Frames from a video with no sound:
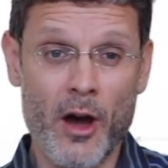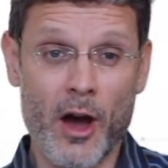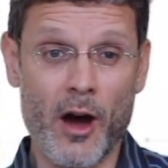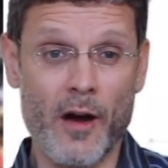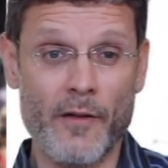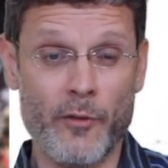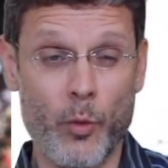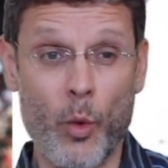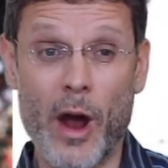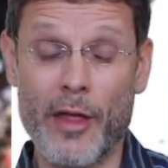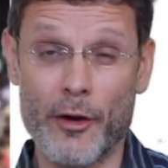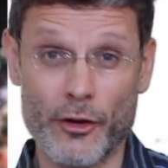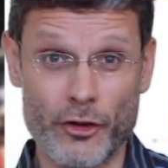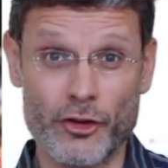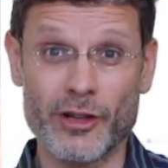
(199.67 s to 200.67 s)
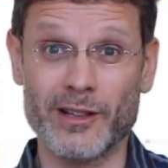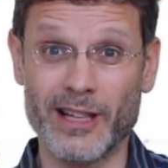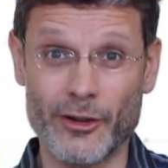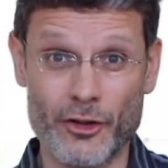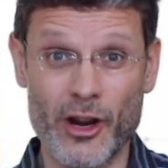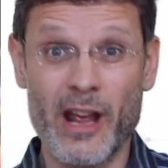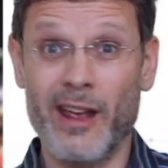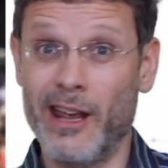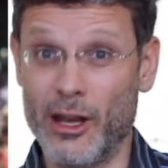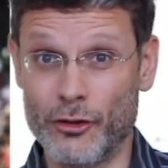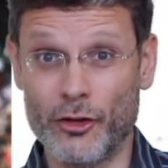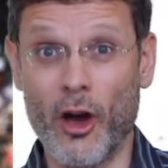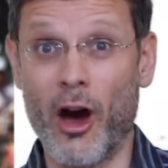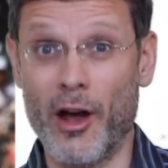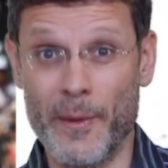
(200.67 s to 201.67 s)
of whether Cilic
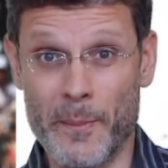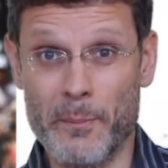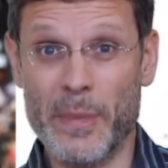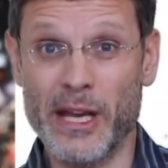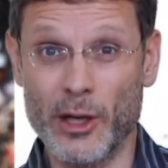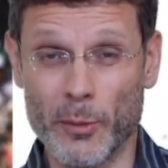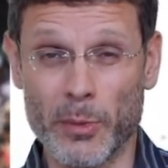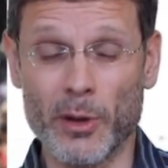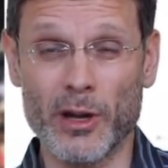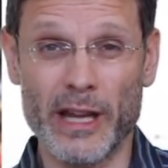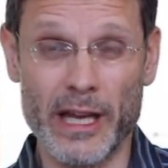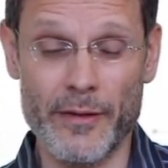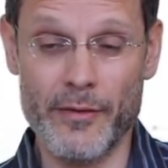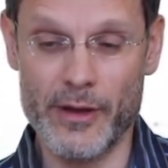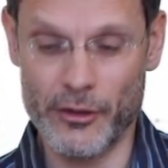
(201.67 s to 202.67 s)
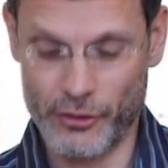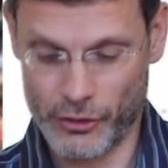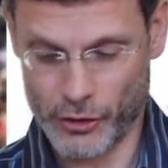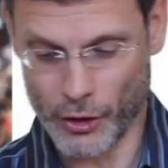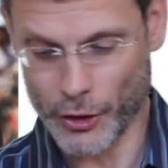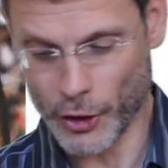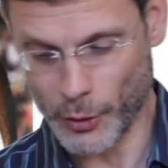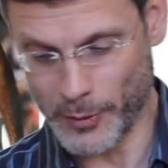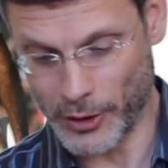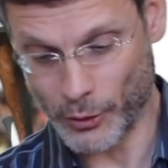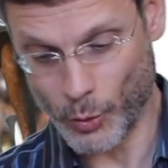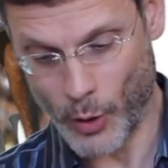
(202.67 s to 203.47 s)
is unbeatable in this tournament.